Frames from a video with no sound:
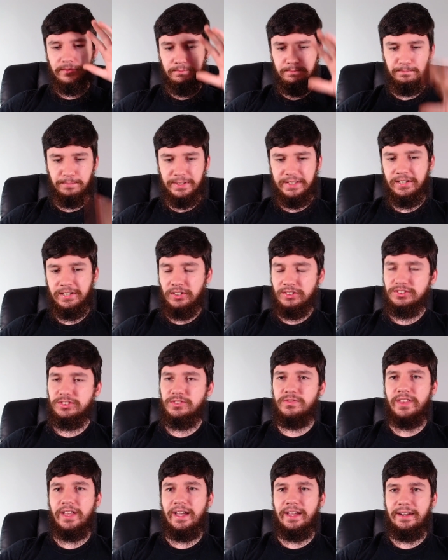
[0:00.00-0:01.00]
because
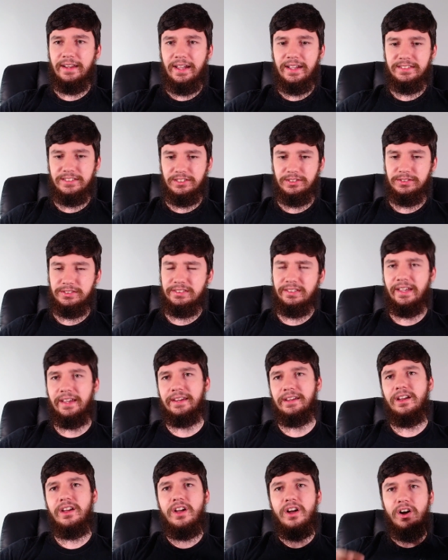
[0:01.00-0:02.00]
of that, as I was
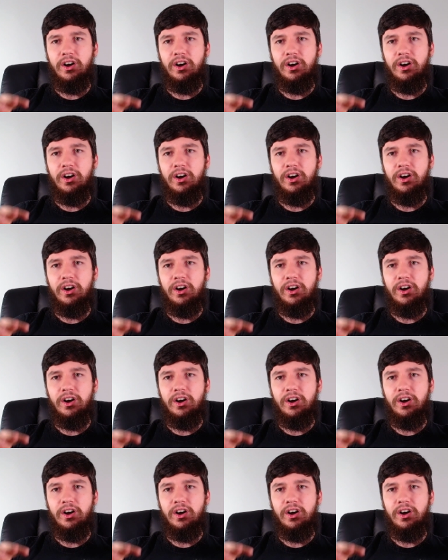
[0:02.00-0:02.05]
saying,